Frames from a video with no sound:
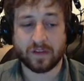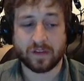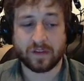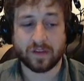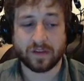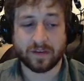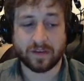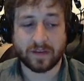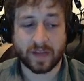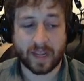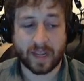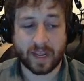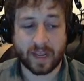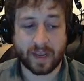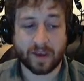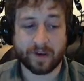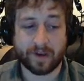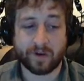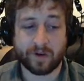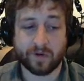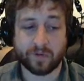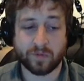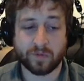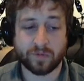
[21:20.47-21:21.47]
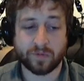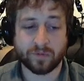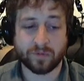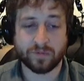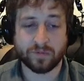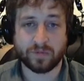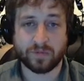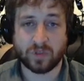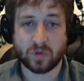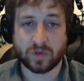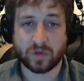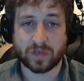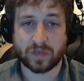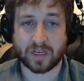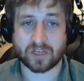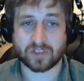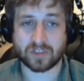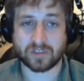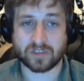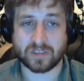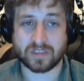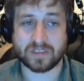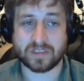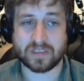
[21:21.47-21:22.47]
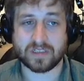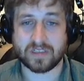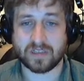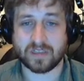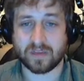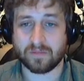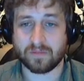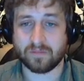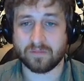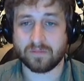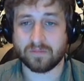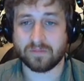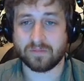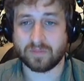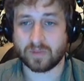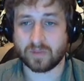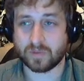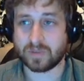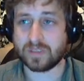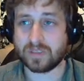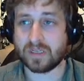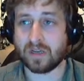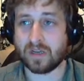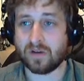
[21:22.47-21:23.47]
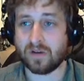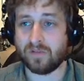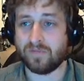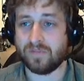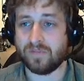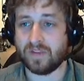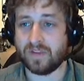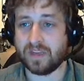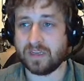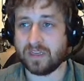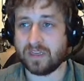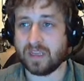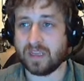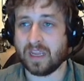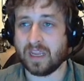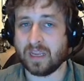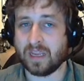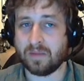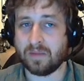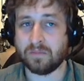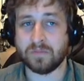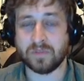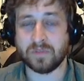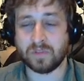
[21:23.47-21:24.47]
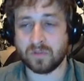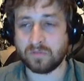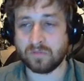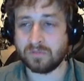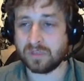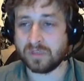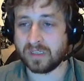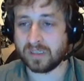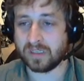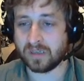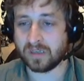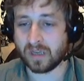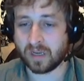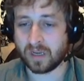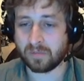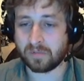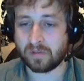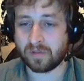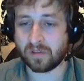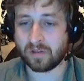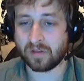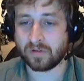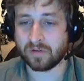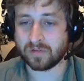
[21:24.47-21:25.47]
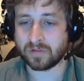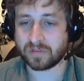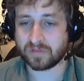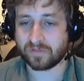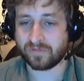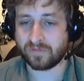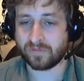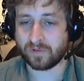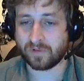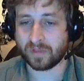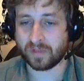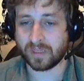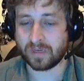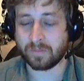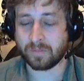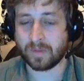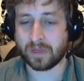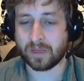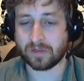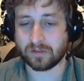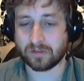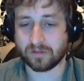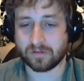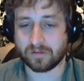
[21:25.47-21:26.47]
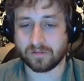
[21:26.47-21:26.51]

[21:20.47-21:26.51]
Now you can actually see them yourself in-game, zoomed in, up close, full animation.